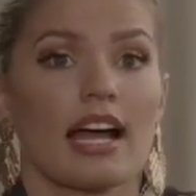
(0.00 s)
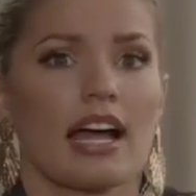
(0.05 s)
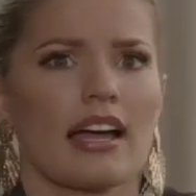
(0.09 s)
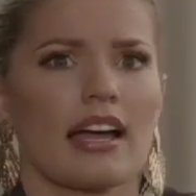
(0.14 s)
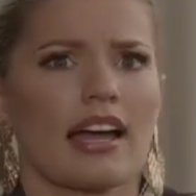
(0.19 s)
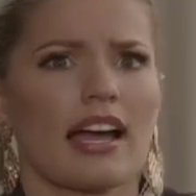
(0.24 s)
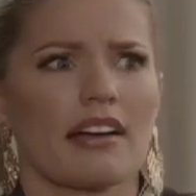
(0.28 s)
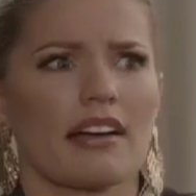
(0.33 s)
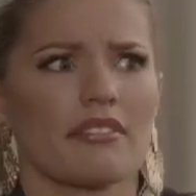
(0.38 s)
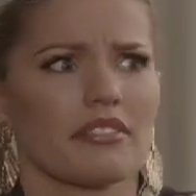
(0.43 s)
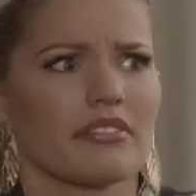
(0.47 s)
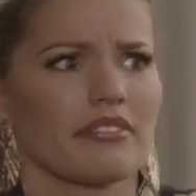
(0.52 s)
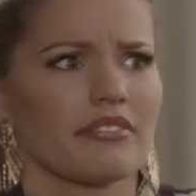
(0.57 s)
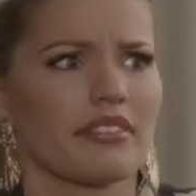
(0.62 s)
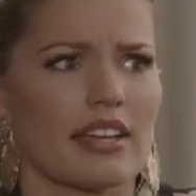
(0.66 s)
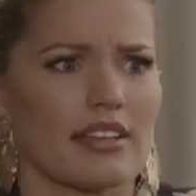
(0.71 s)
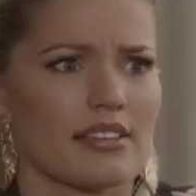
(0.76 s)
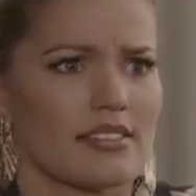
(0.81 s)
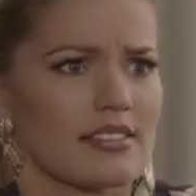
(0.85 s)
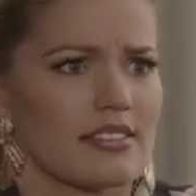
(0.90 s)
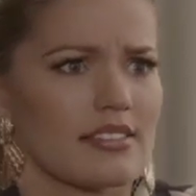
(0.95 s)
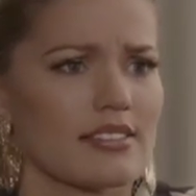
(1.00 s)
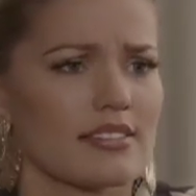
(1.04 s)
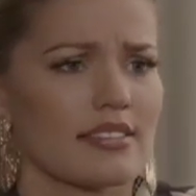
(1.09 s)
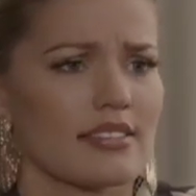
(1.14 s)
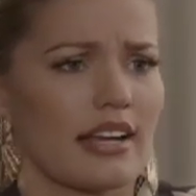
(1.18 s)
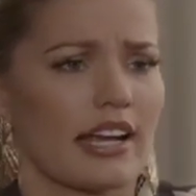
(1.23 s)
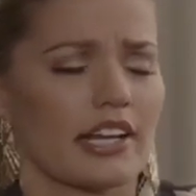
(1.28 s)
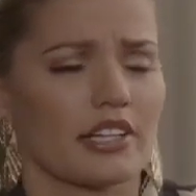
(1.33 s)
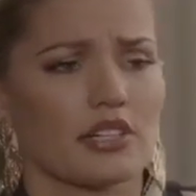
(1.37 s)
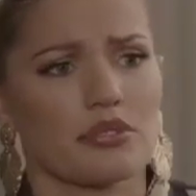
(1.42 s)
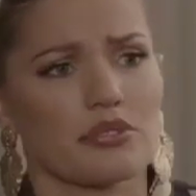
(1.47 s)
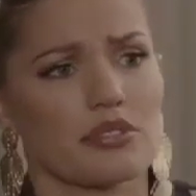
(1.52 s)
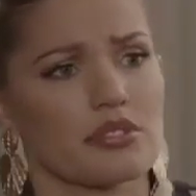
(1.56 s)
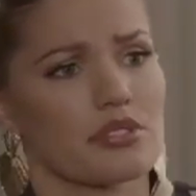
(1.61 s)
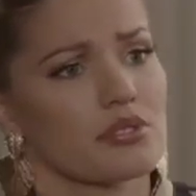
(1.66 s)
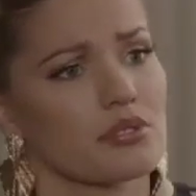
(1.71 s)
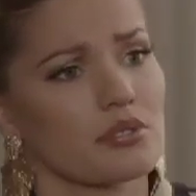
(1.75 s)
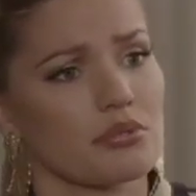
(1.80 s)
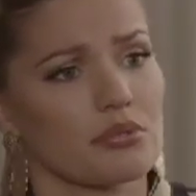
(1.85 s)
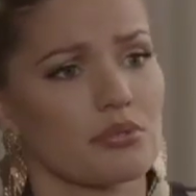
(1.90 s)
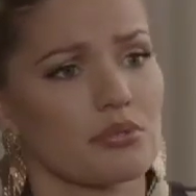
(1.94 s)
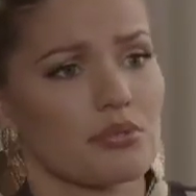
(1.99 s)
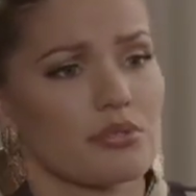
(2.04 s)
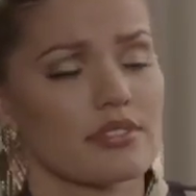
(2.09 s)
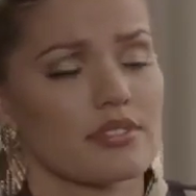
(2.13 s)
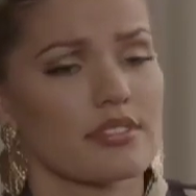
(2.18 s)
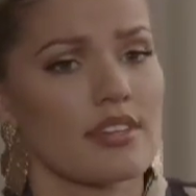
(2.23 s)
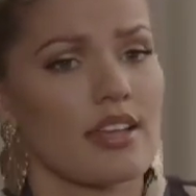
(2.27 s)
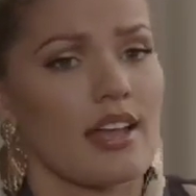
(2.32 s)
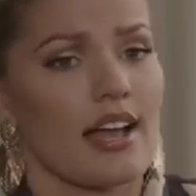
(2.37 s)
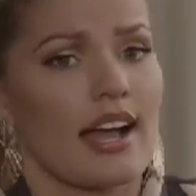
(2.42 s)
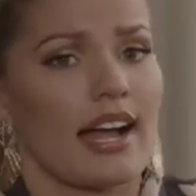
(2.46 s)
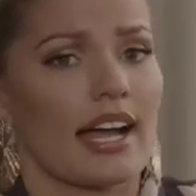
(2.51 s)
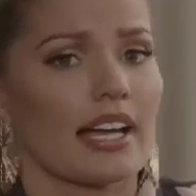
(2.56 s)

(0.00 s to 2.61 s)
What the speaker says: I have events, I go to schools.